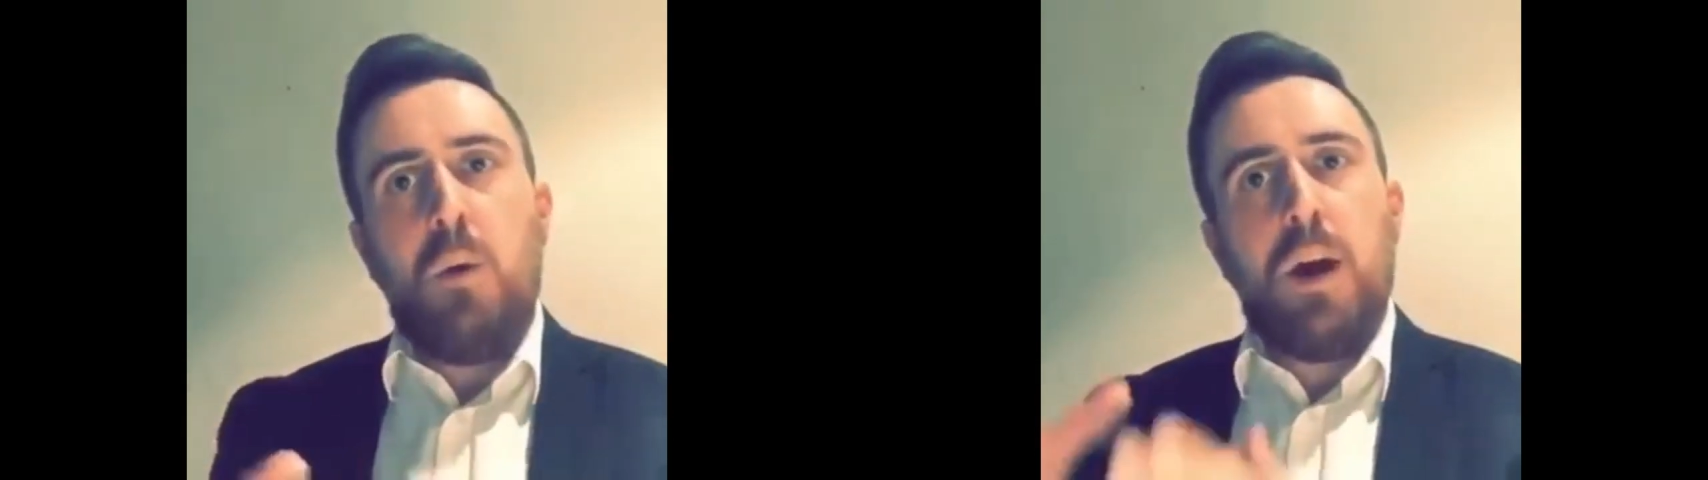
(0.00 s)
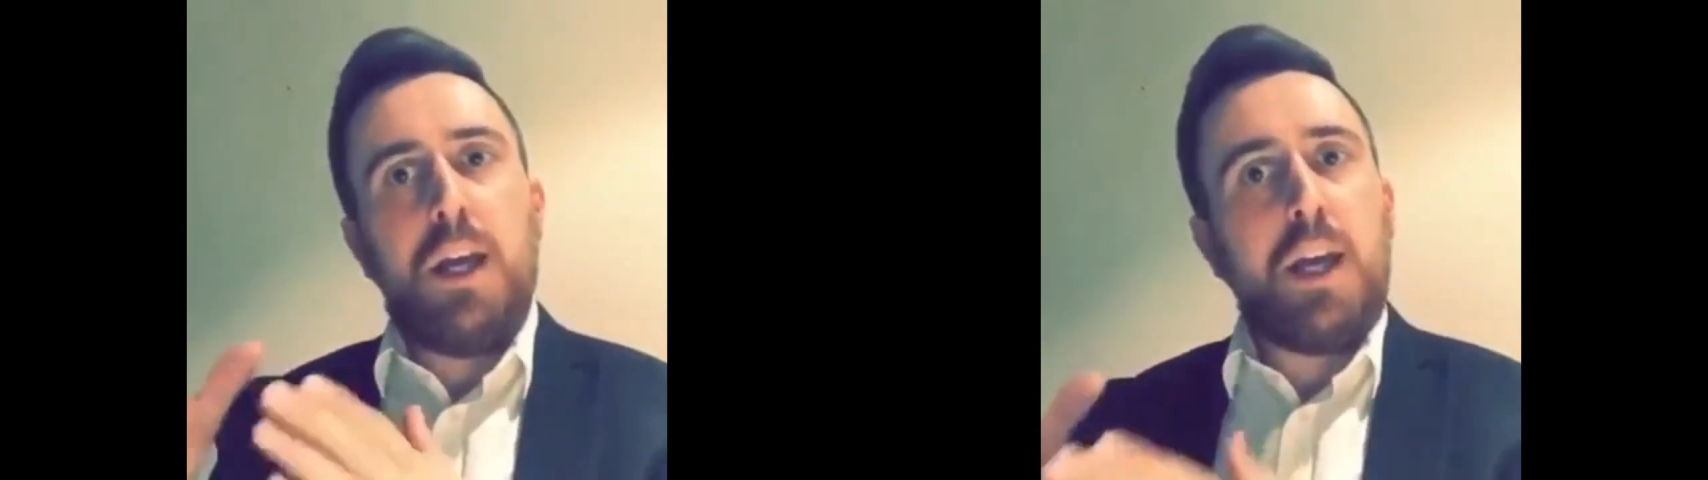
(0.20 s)

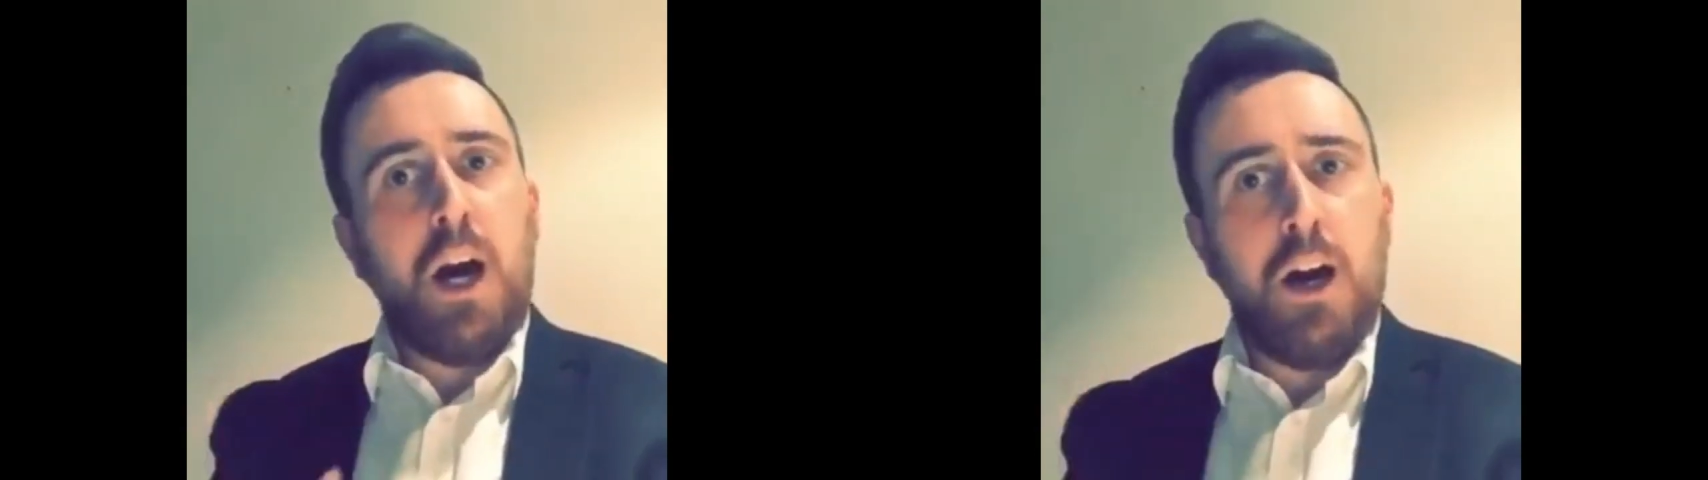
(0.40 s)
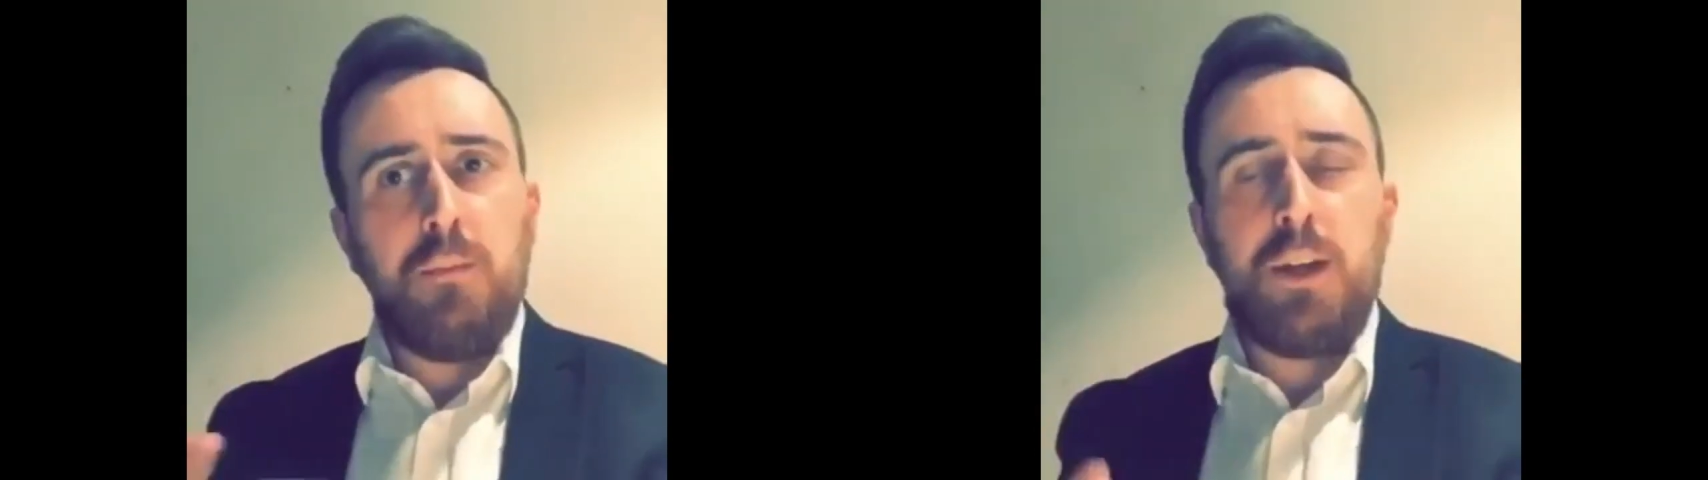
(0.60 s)
where he
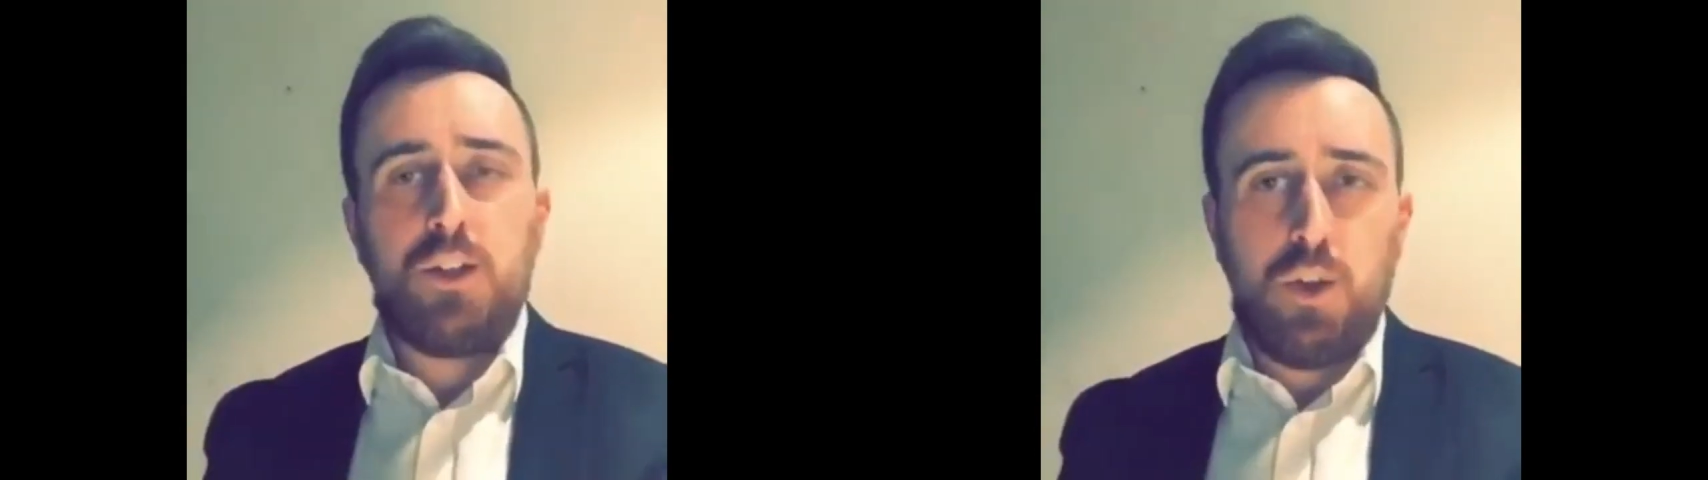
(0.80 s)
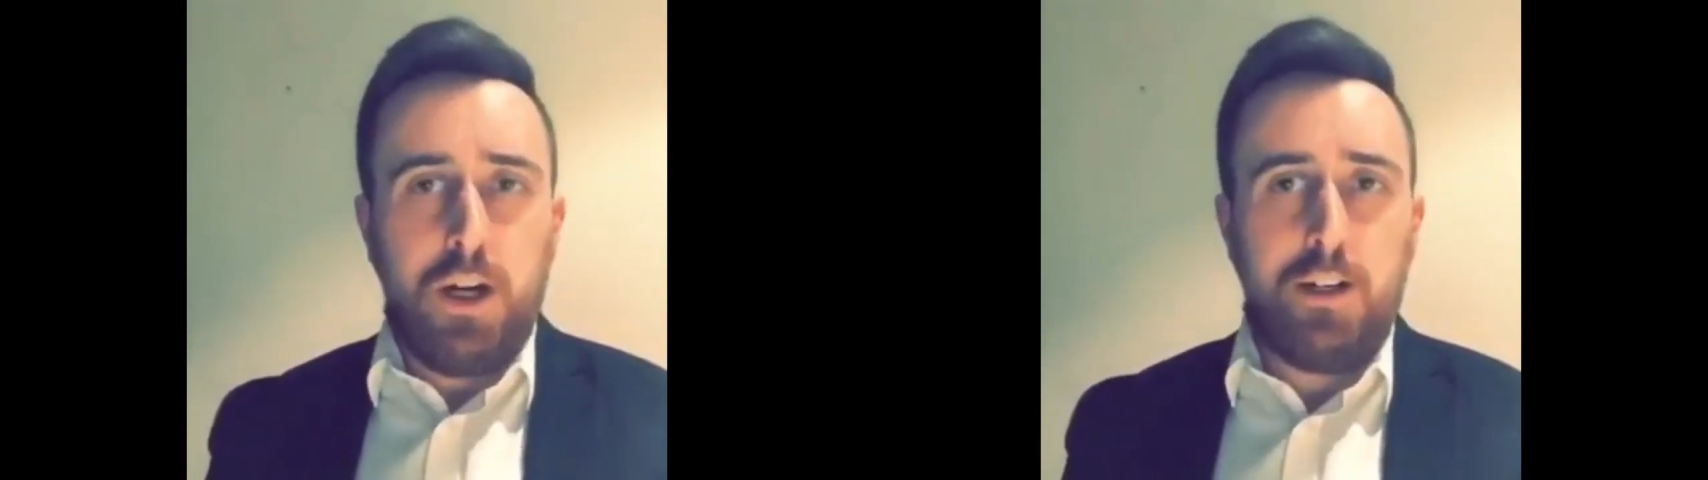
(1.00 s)

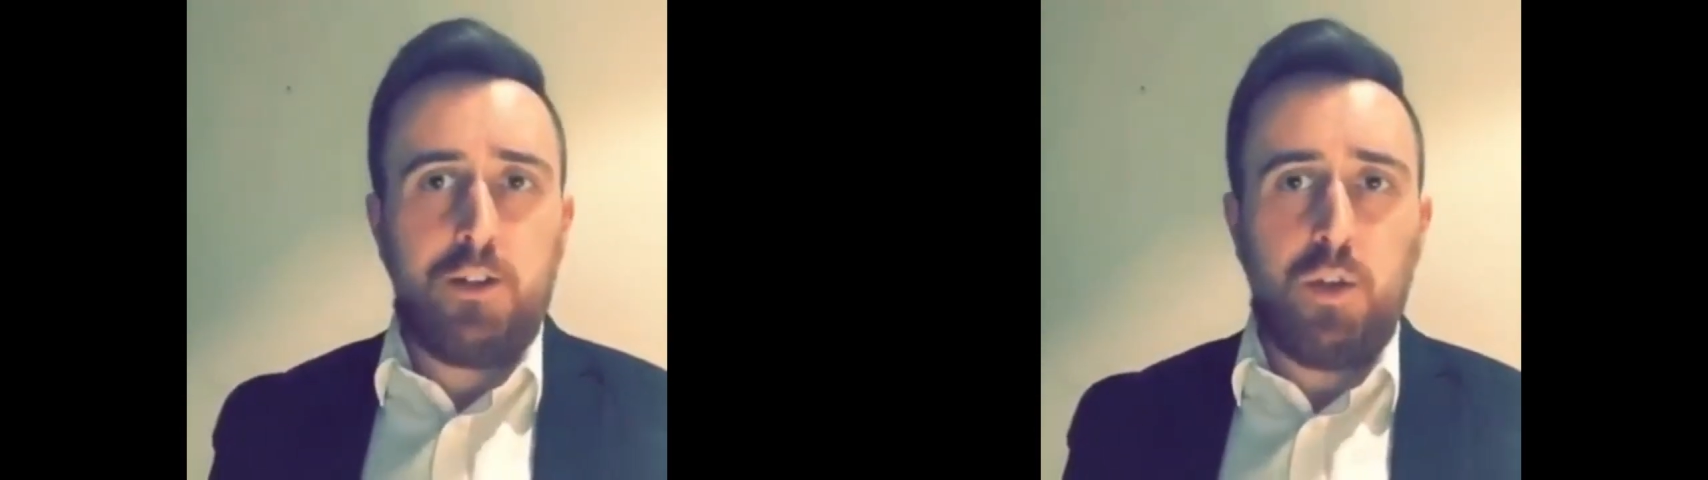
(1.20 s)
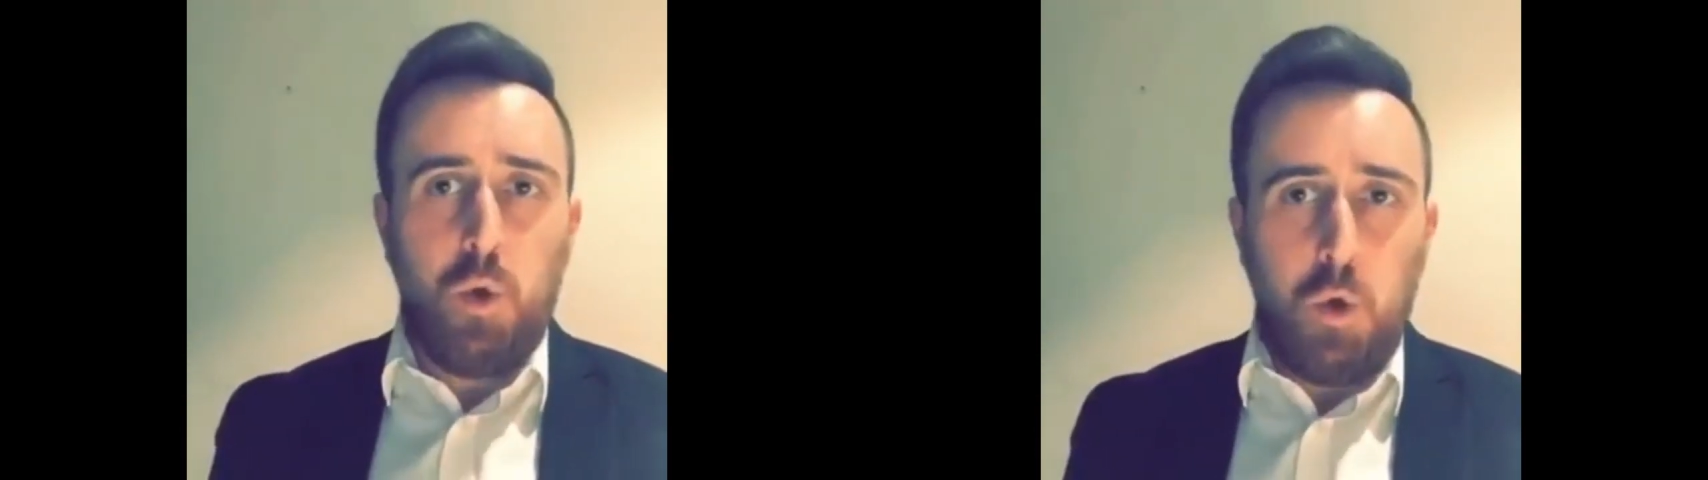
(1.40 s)
calmly tried to